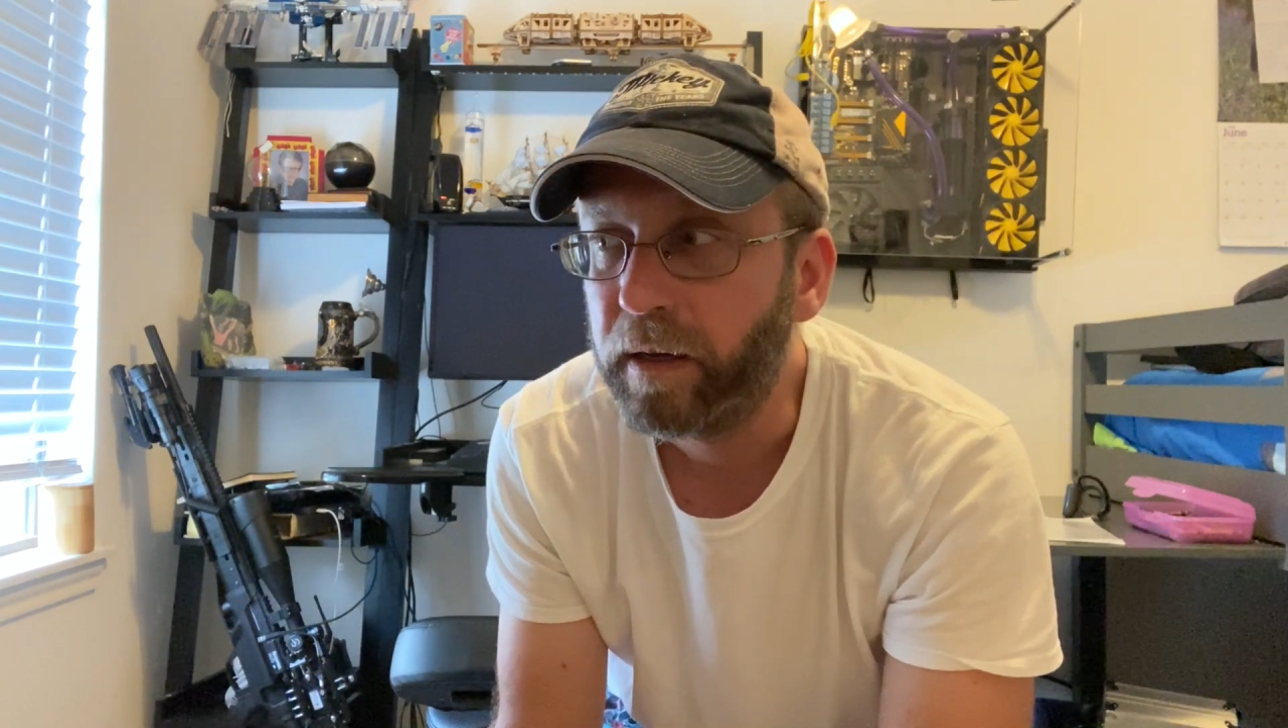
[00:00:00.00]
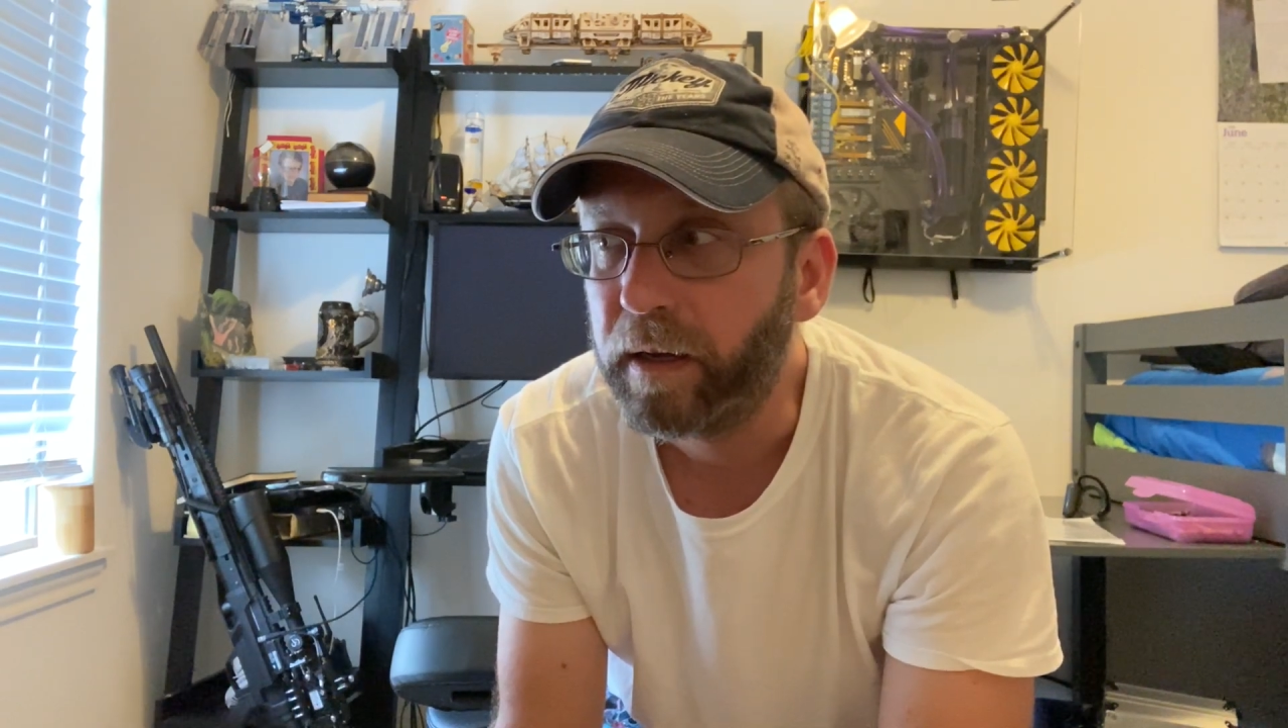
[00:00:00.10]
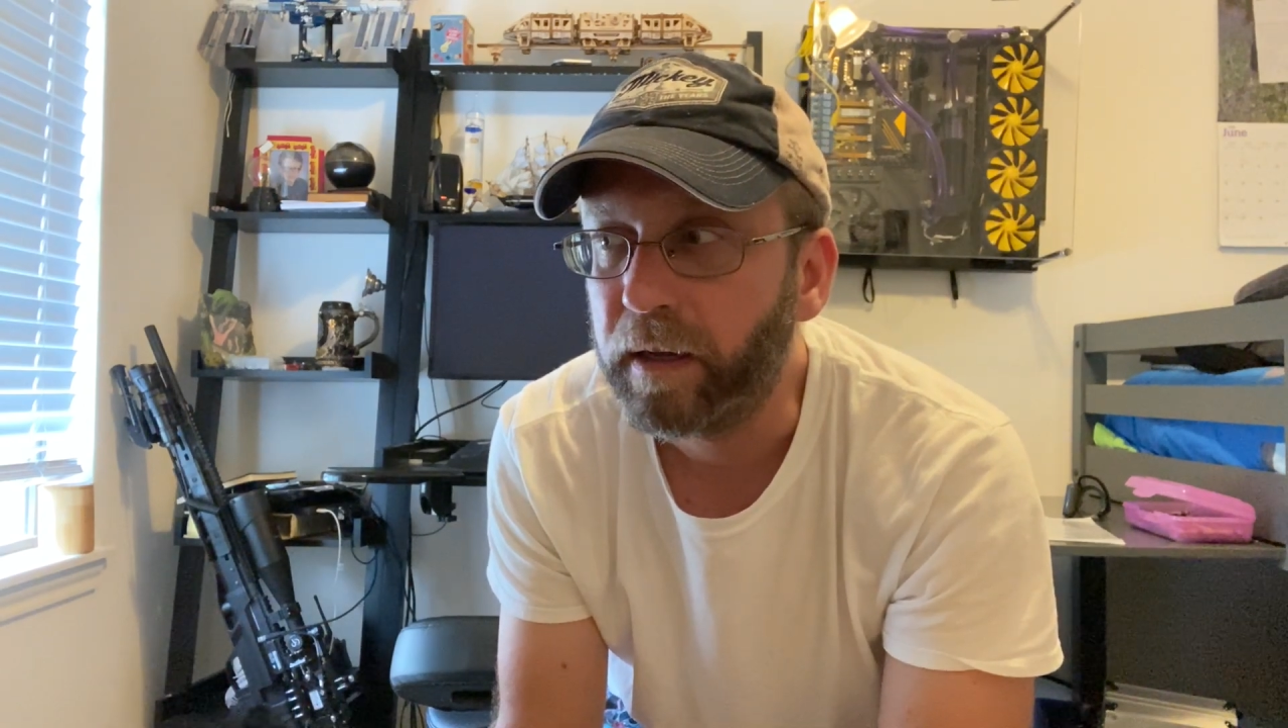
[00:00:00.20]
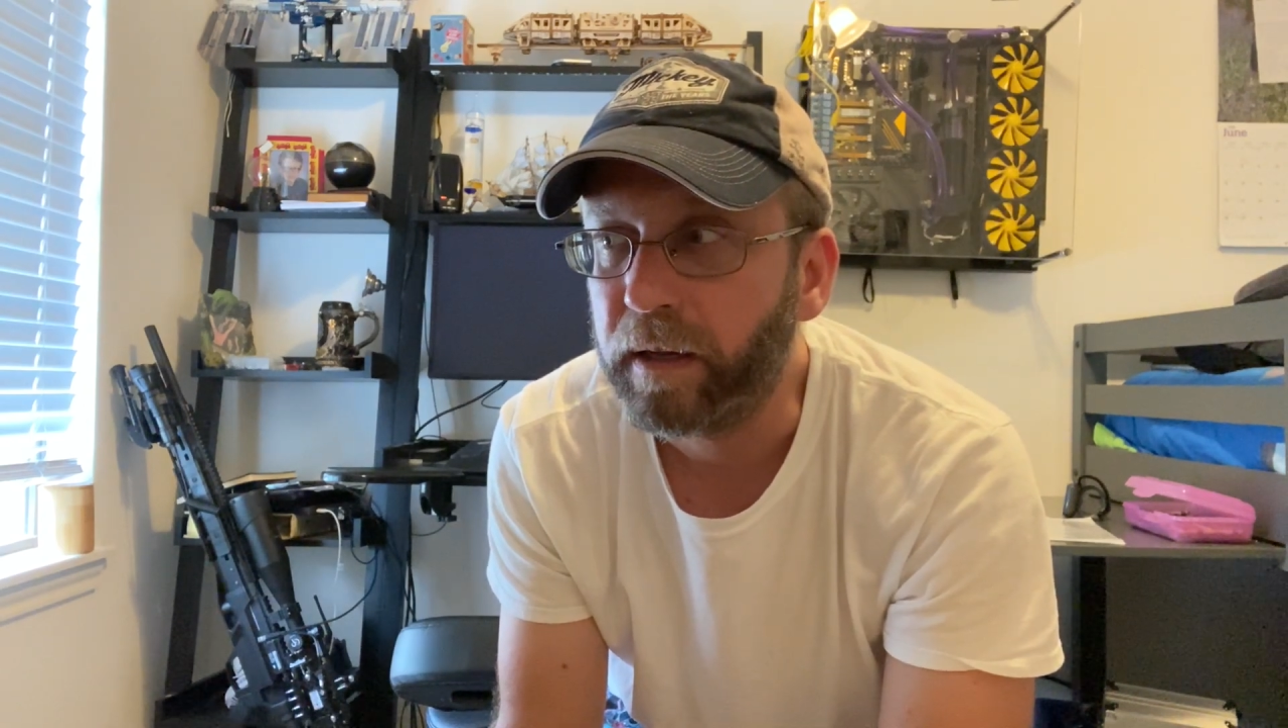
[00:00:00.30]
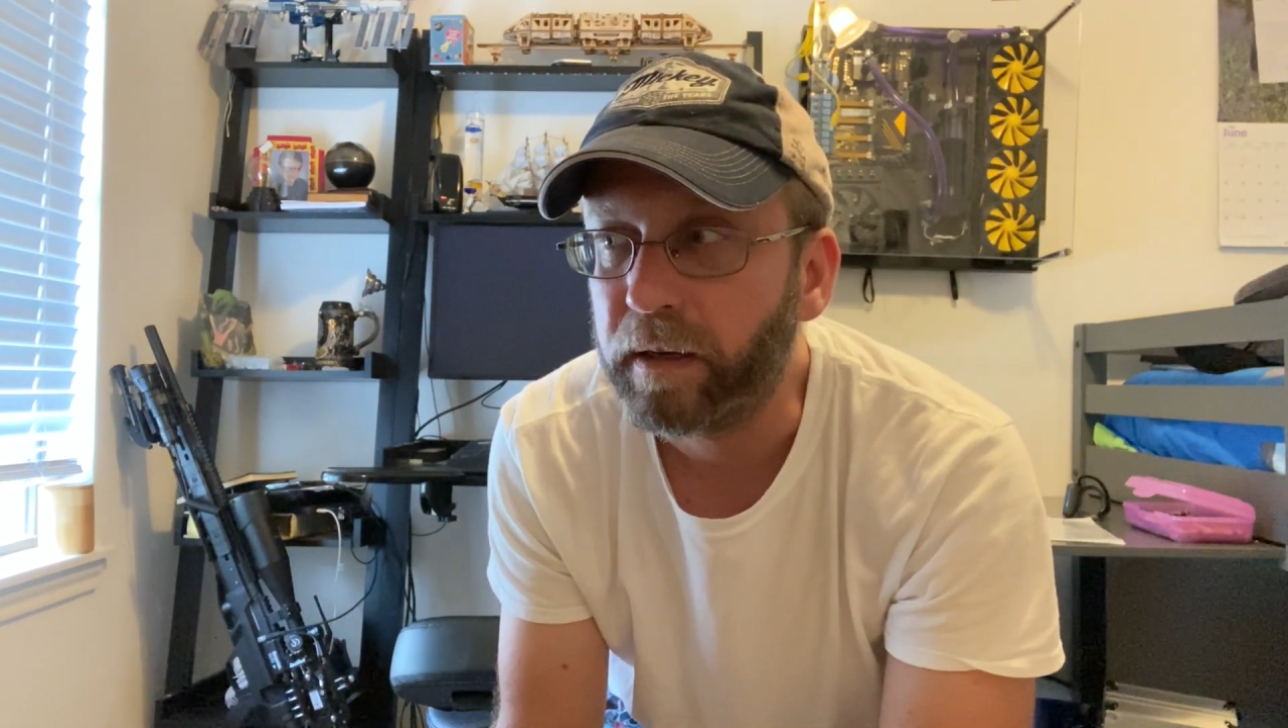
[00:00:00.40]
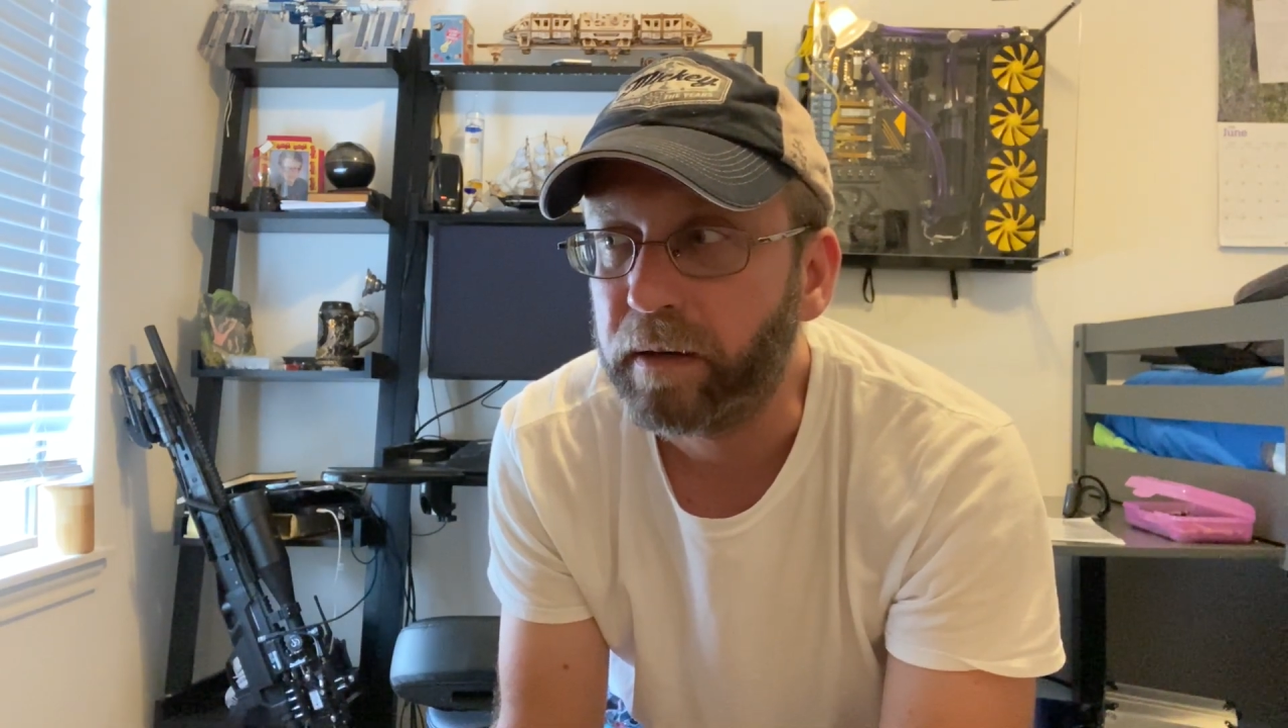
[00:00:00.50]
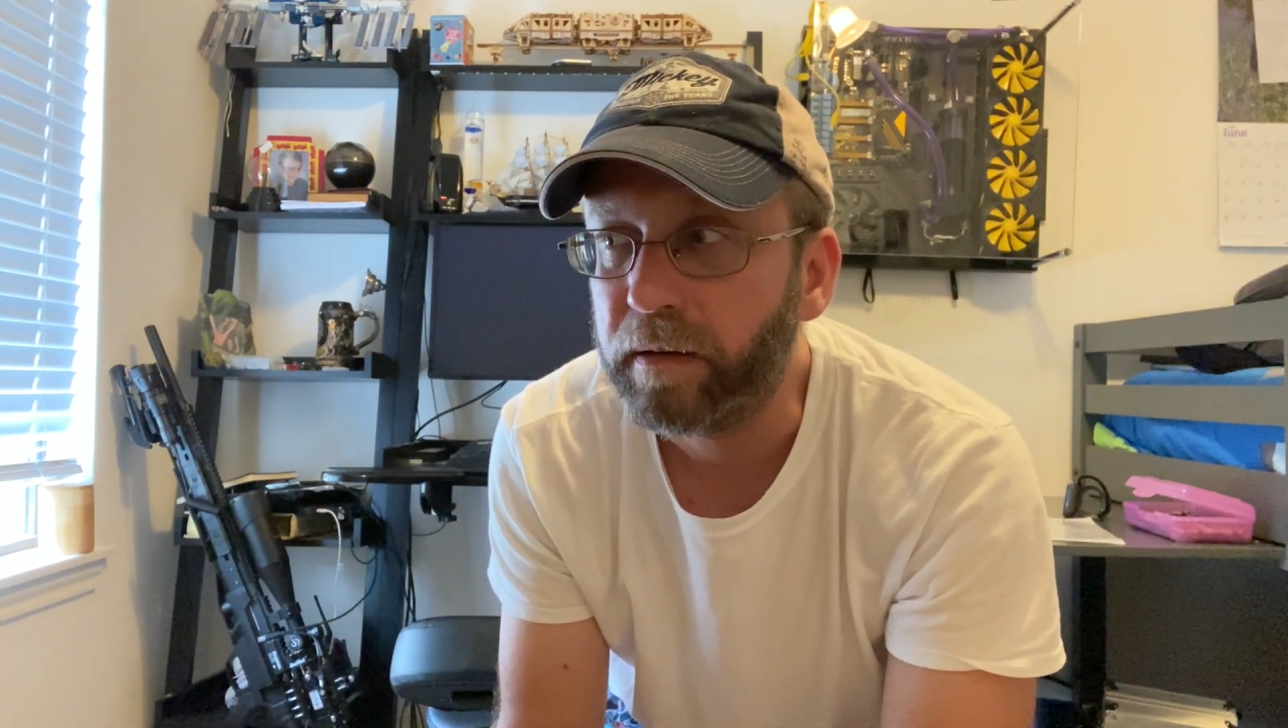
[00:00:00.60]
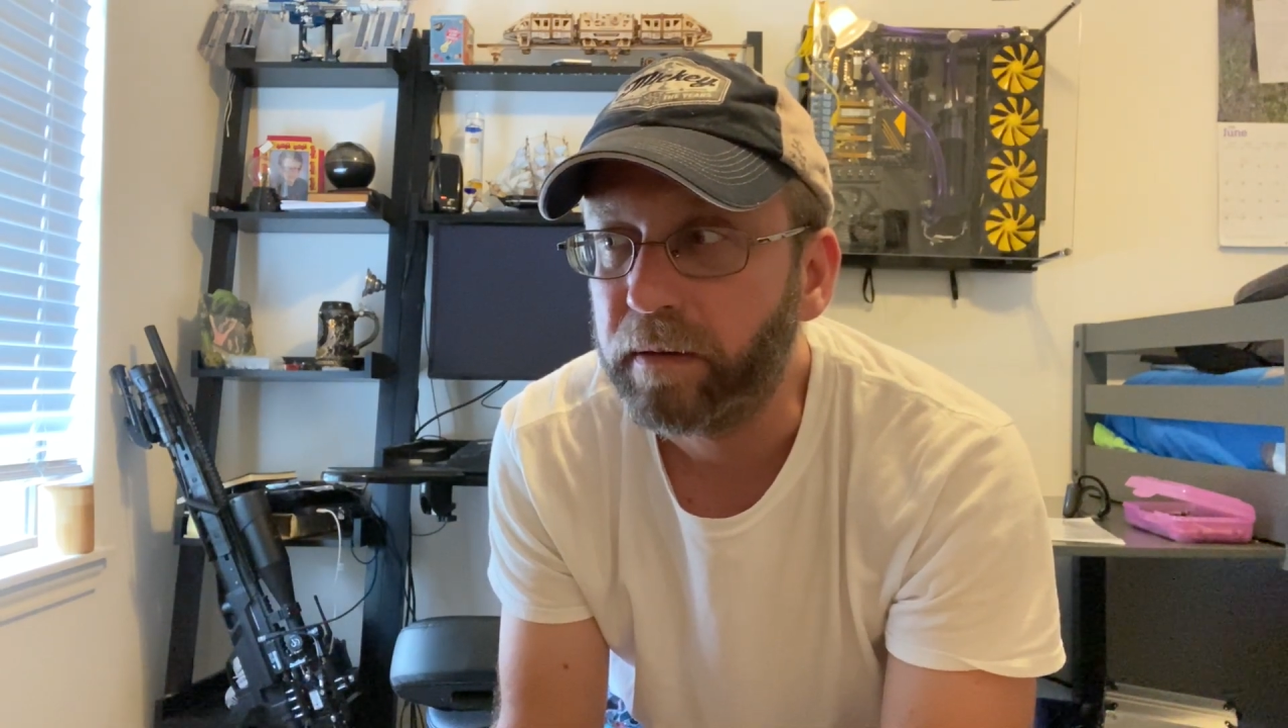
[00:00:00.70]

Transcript: And